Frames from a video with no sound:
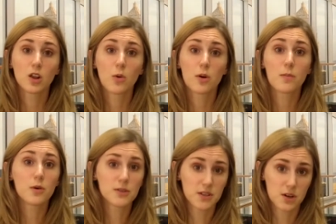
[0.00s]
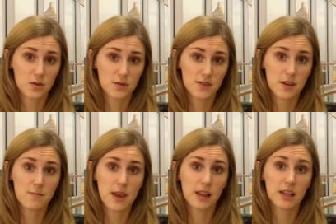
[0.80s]
Lower pole stones
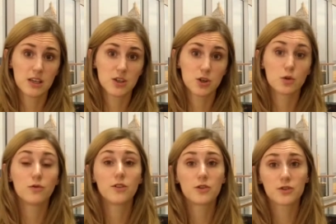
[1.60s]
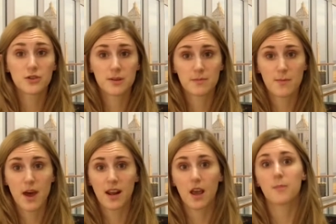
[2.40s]
may lead to future
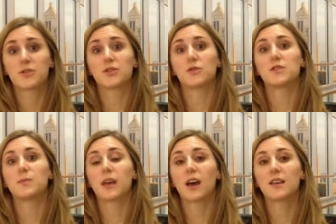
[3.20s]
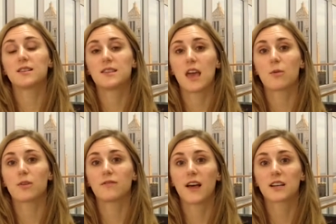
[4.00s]
symptomatic episodes because they
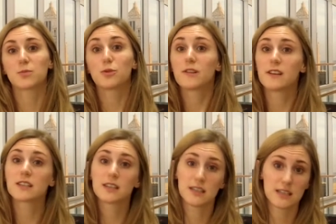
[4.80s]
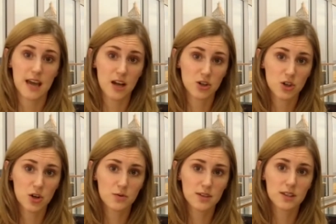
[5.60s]
reflect previously detached
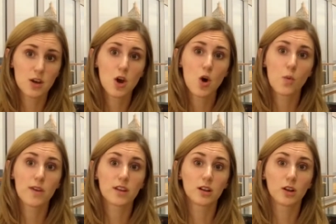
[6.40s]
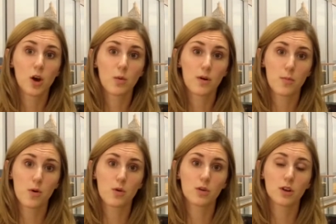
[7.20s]
stones with a lower
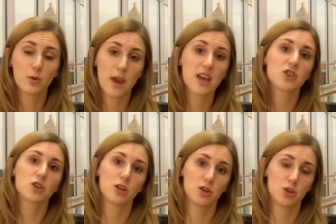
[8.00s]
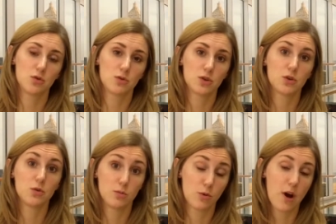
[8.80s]
pole location due
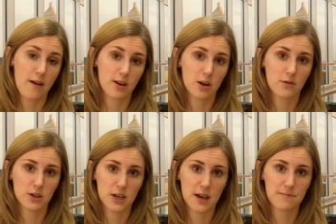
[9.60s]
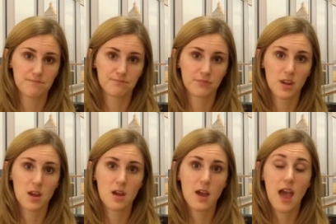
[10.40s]
to gravity over time
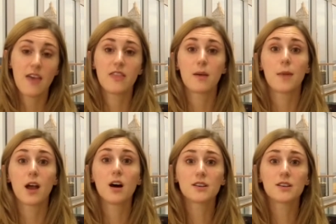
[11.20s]
and they may